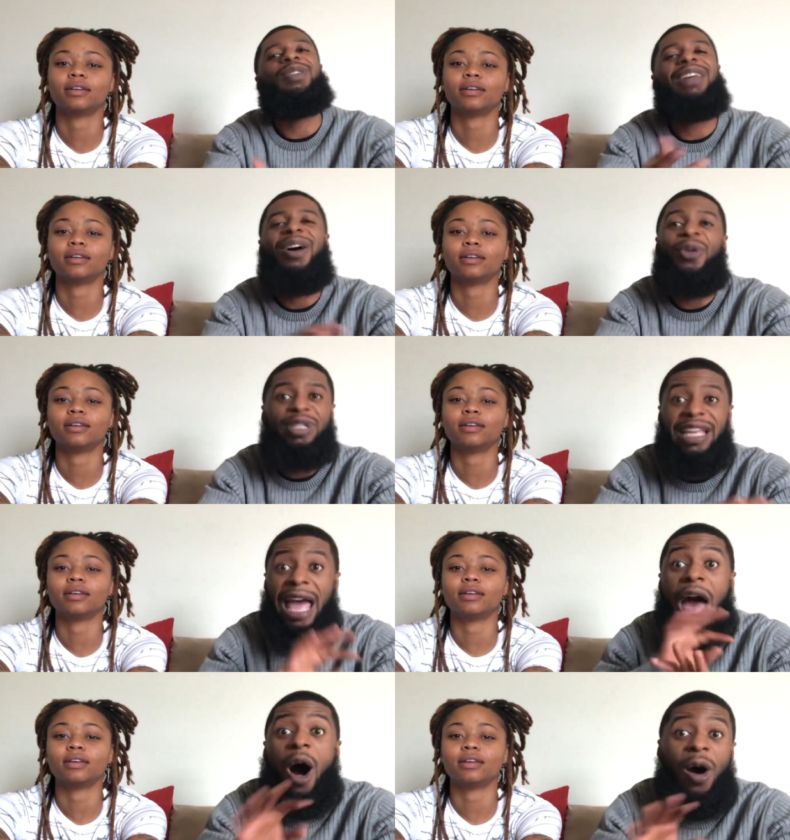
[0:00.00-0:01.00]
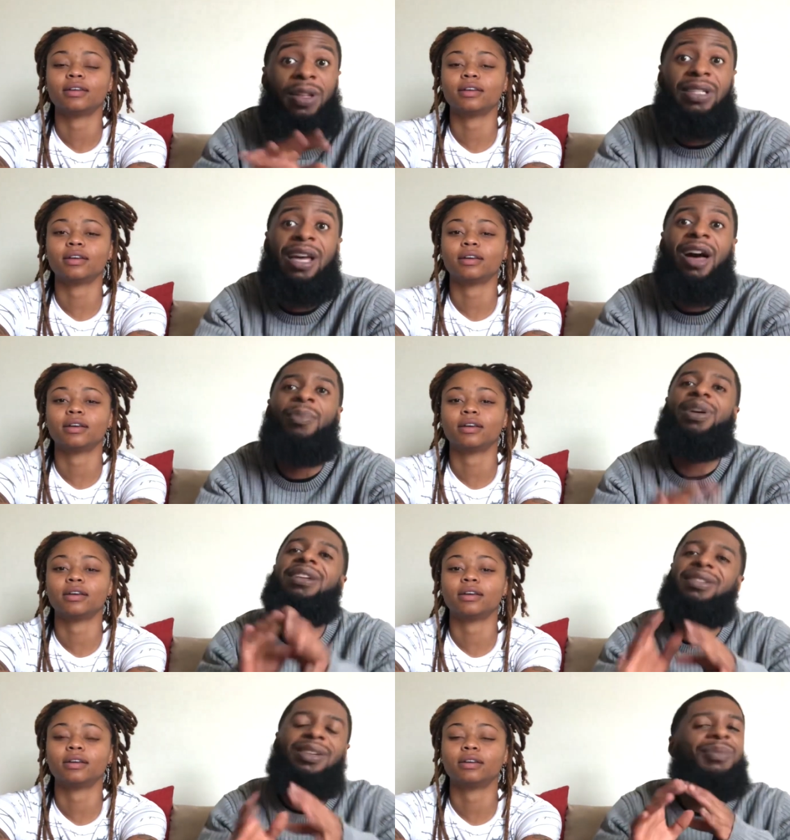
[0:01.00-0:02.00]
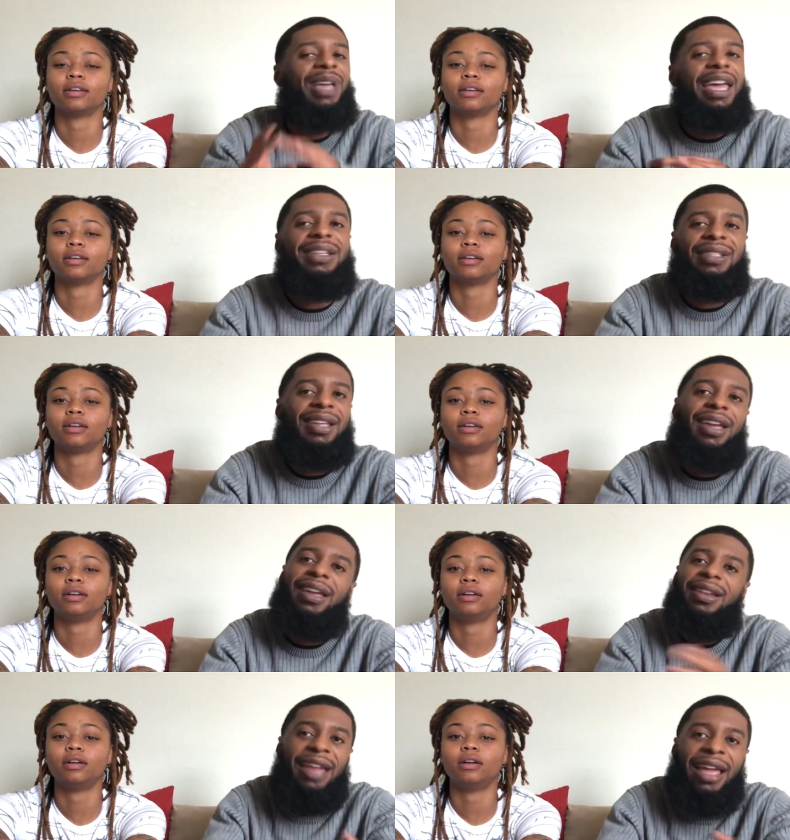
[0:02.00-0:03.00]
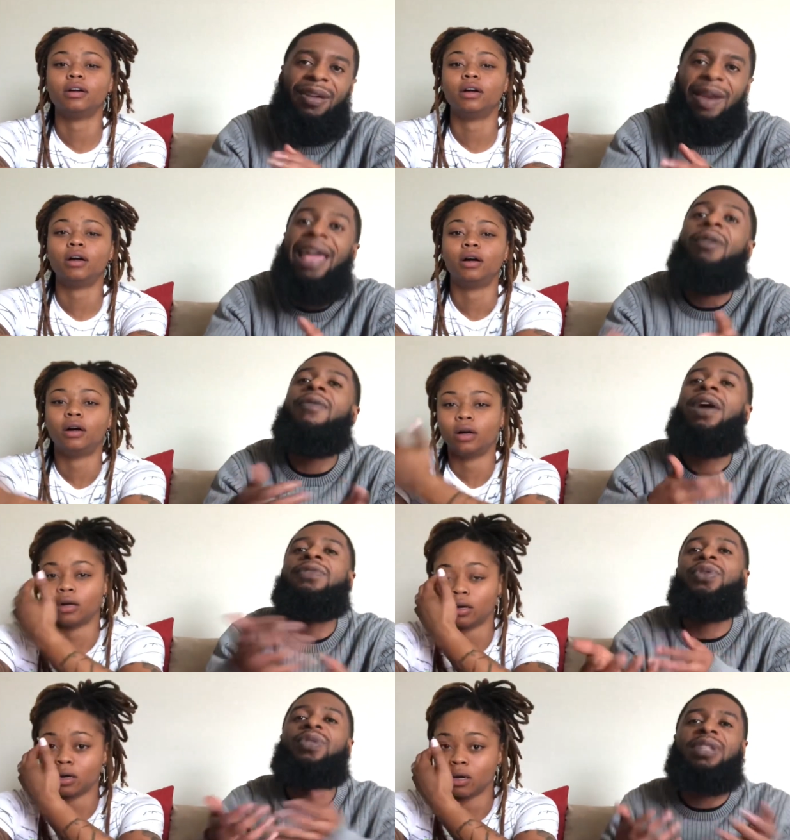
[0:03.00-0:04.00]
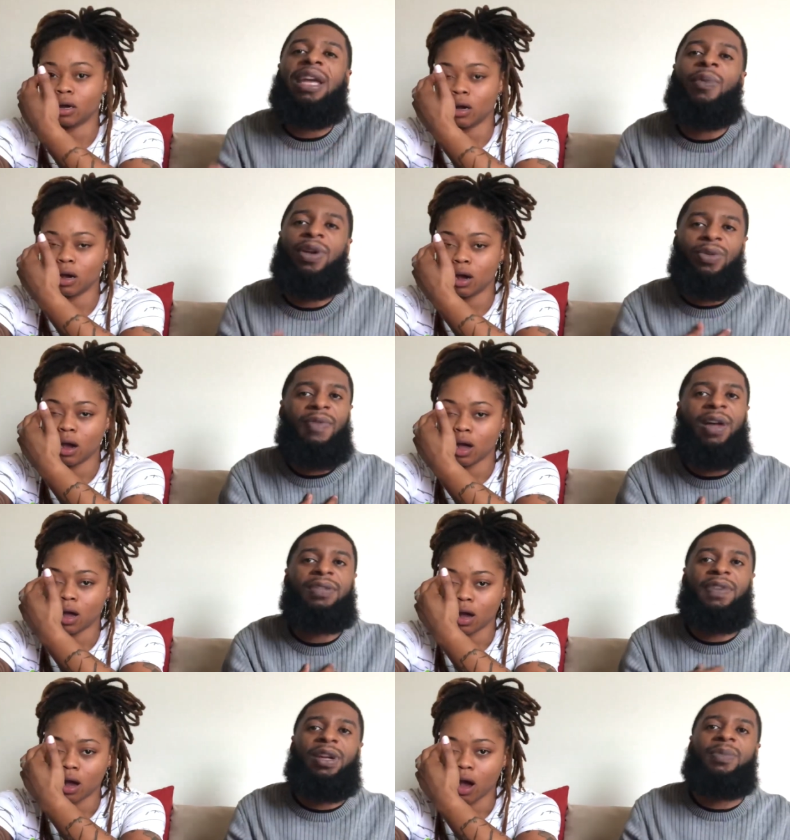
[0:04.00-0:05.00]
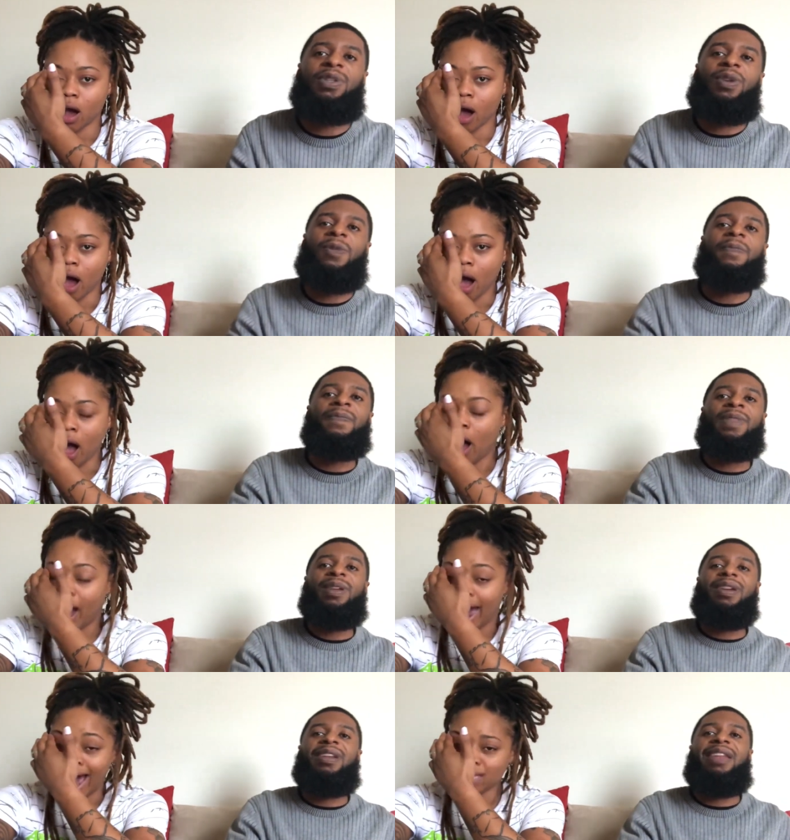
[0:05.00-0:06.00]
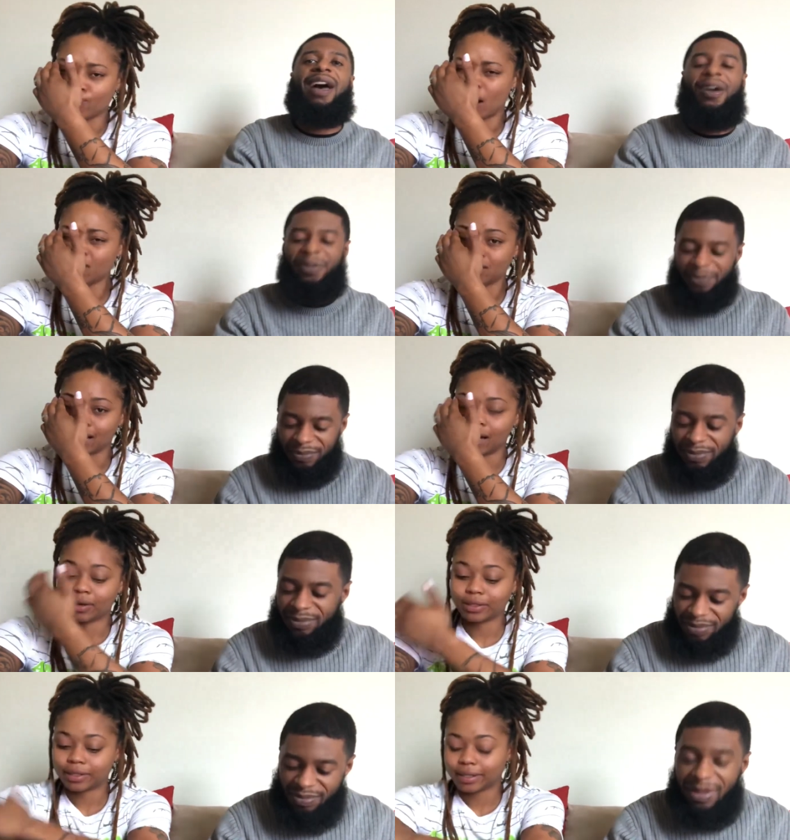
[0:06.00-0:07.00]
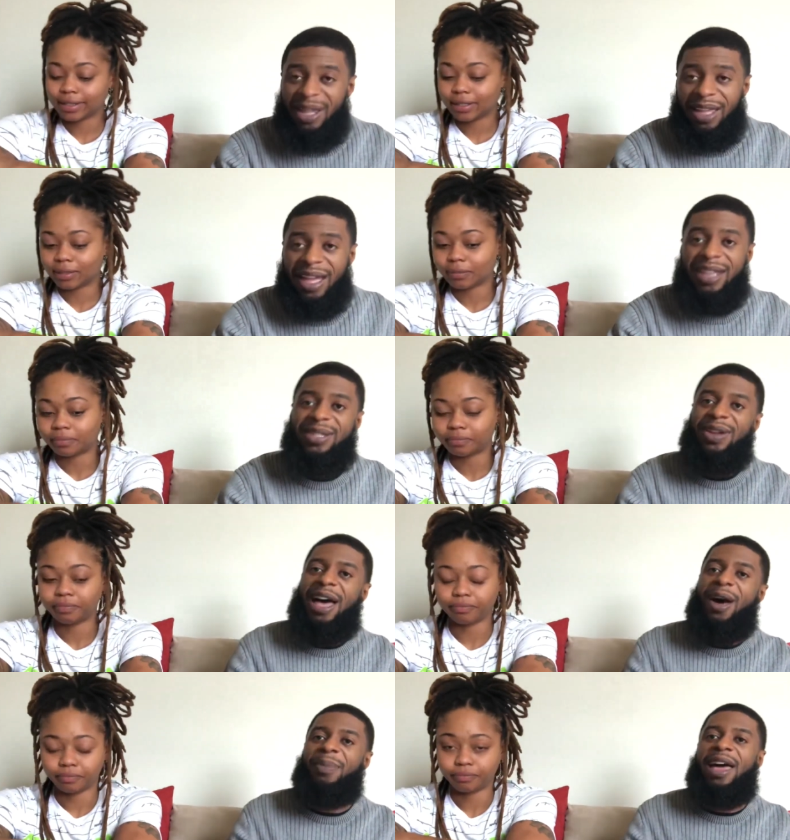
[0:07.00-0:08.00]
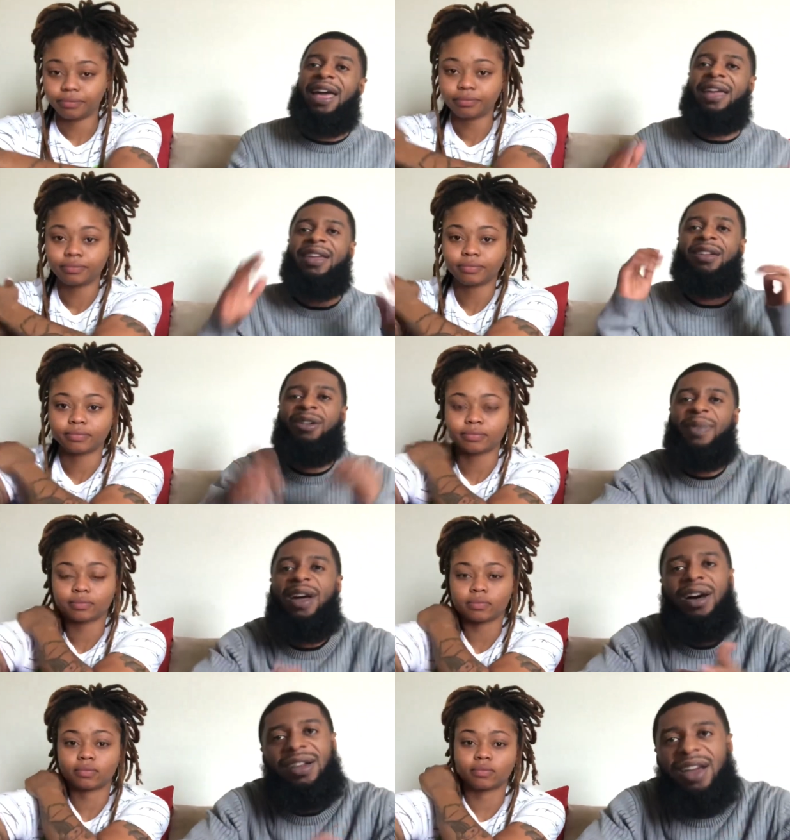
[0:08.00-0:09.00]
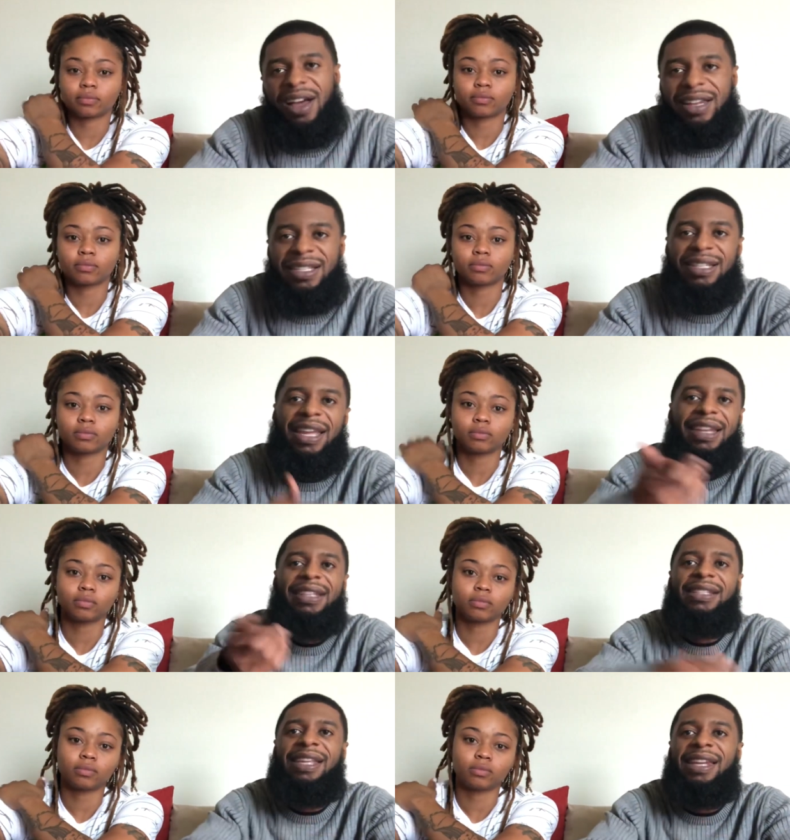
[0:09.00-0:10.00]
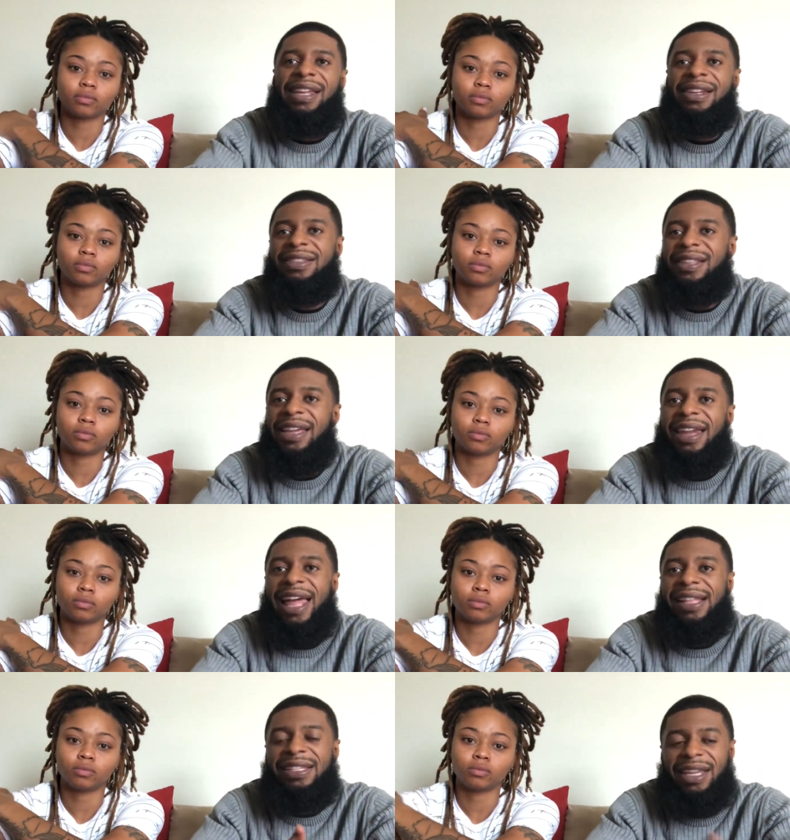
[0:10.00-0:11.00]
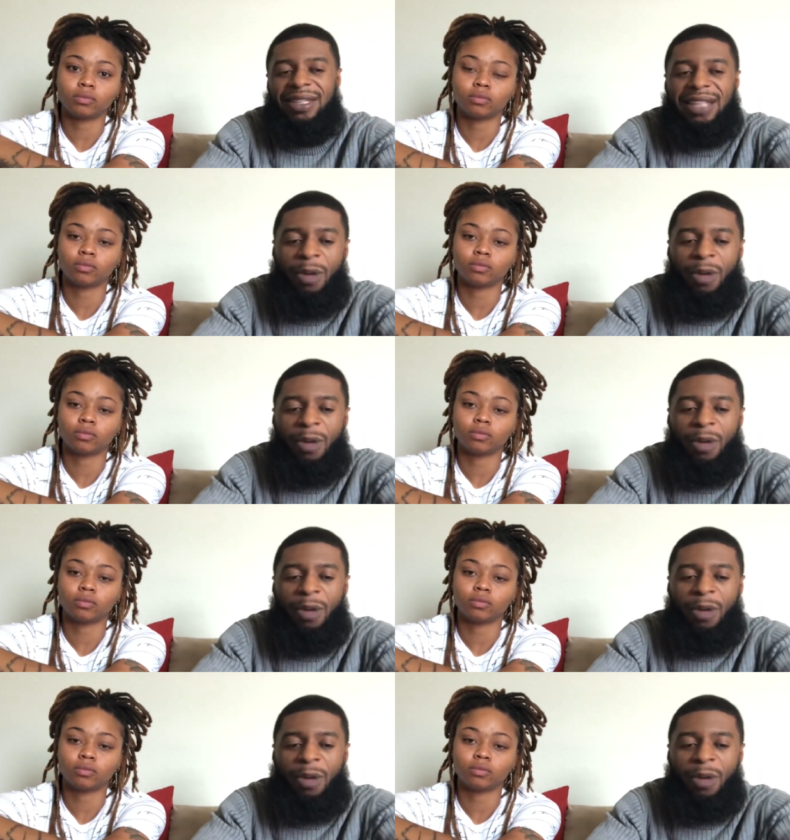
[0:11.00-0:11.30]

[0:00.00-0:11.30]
Speaker 1: I don't want to say all the time, but in some cases, they they ain't, they ain't going to vouch for you the same way you vouch for them, so.
Speaker 2: That's most time shit,
Speaker 1: yeah. Yeah, so now I'm like, you know what I mean, oh, dog, this and that, this and that, this, that, and I had to take a step